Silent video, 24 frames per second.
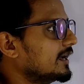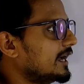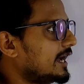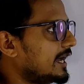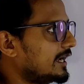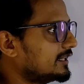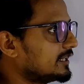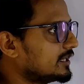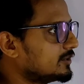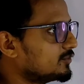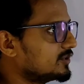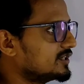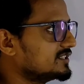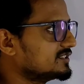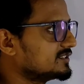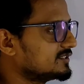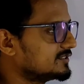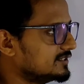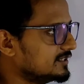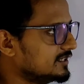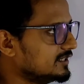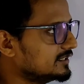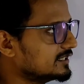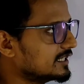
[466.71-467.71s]
another one
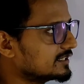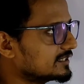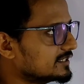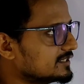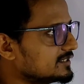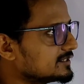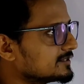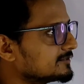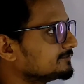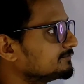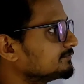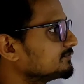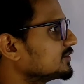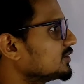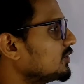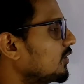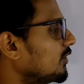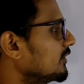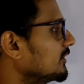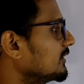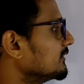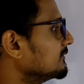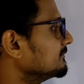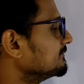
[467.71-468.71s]
is there, that is
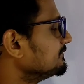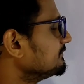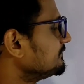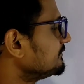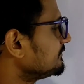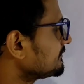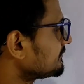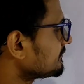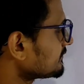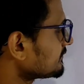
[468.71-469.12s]
called